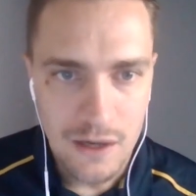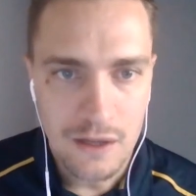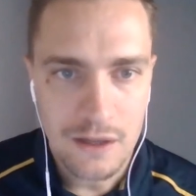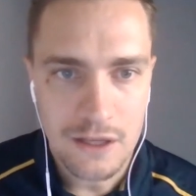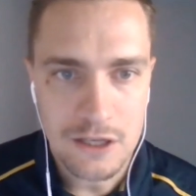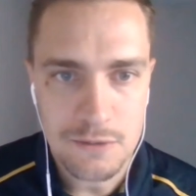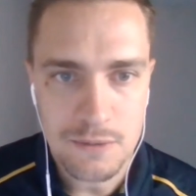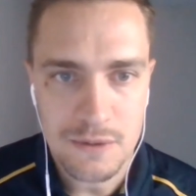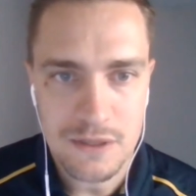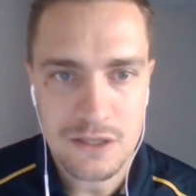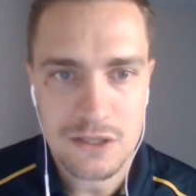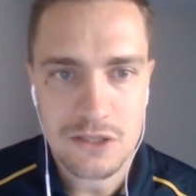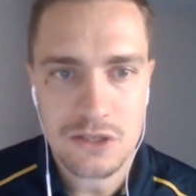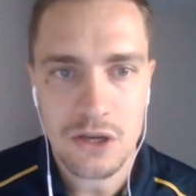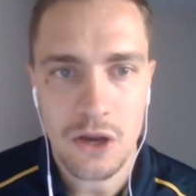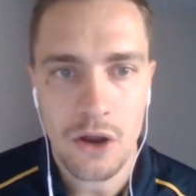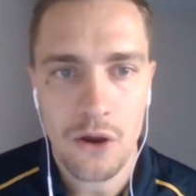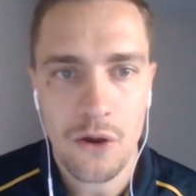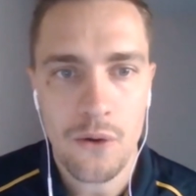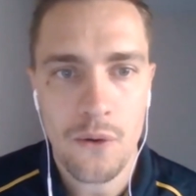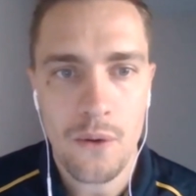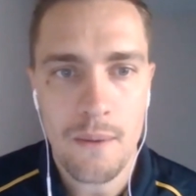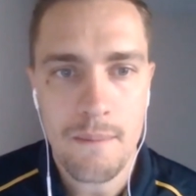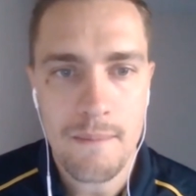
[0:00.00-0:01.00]
There's been
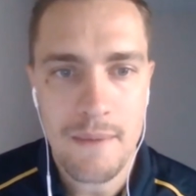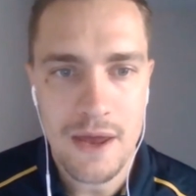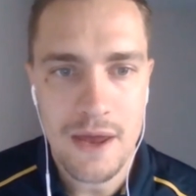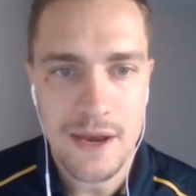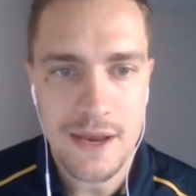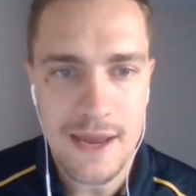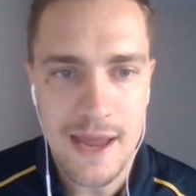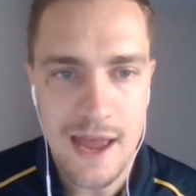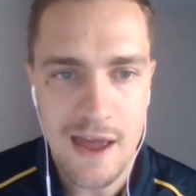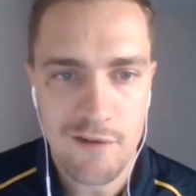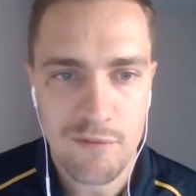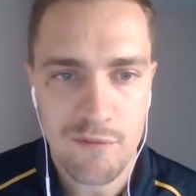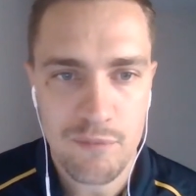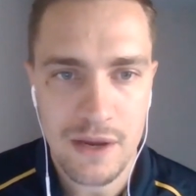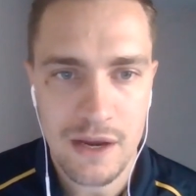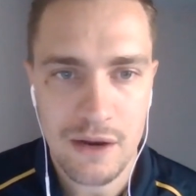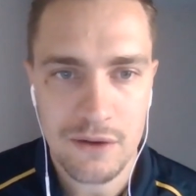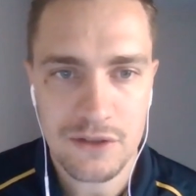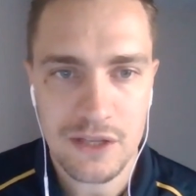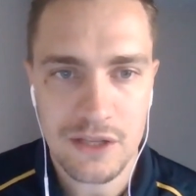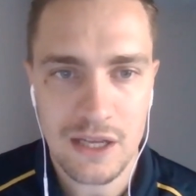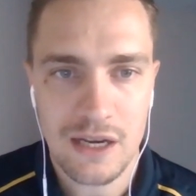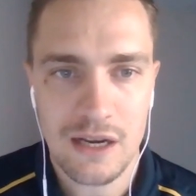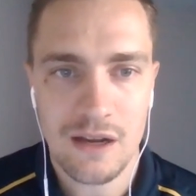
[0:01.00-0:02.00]
so many
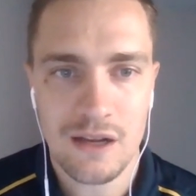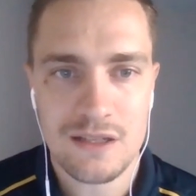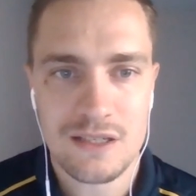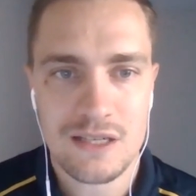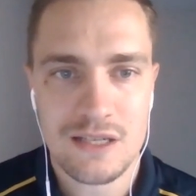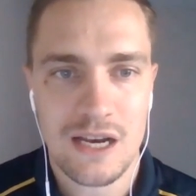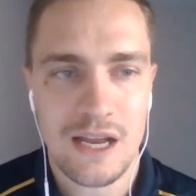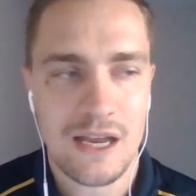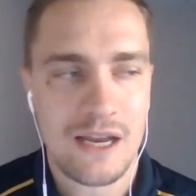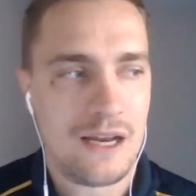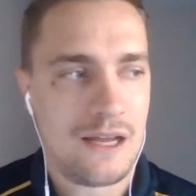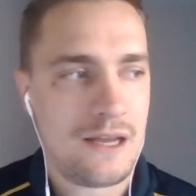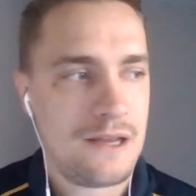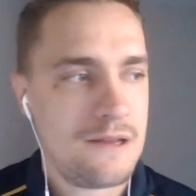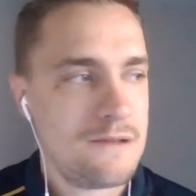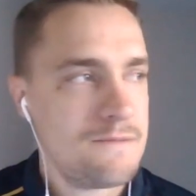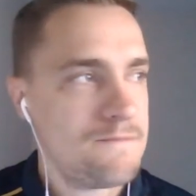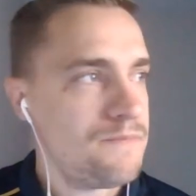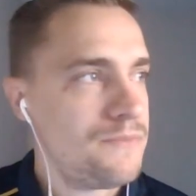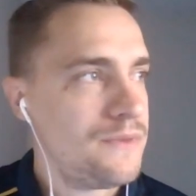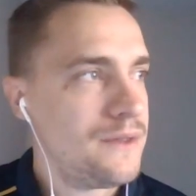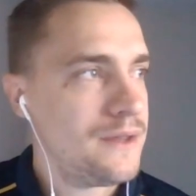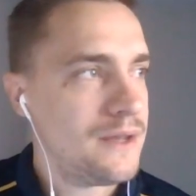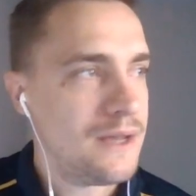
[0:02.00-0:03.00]
FPL deadlines lately,
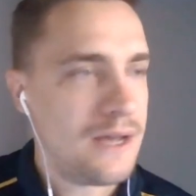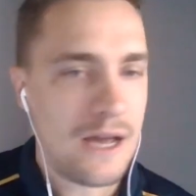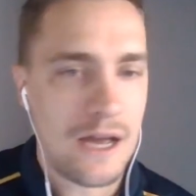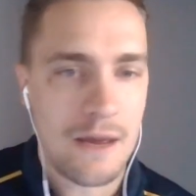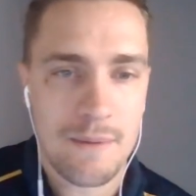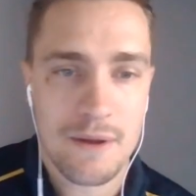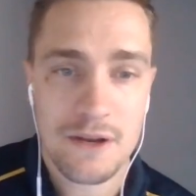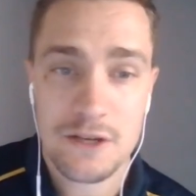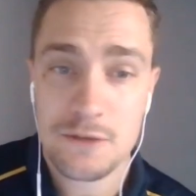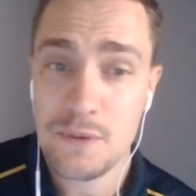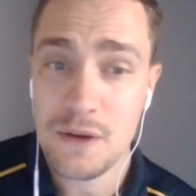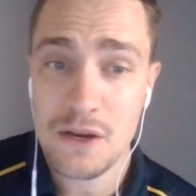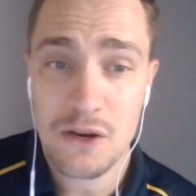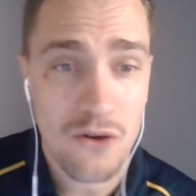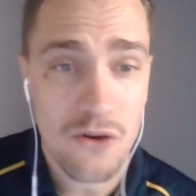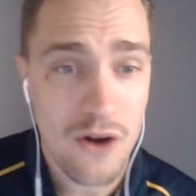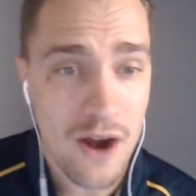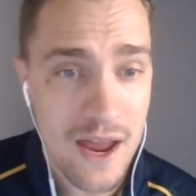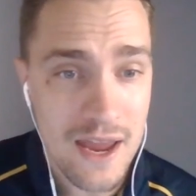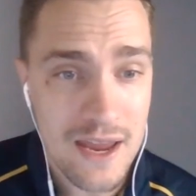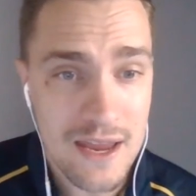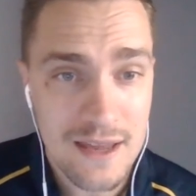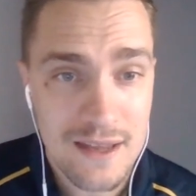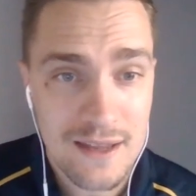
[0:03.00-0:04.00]
and it's been
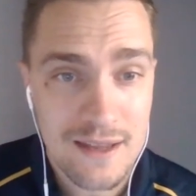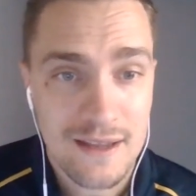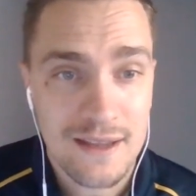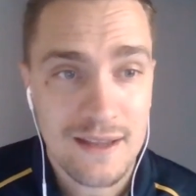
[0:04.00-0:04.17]
great.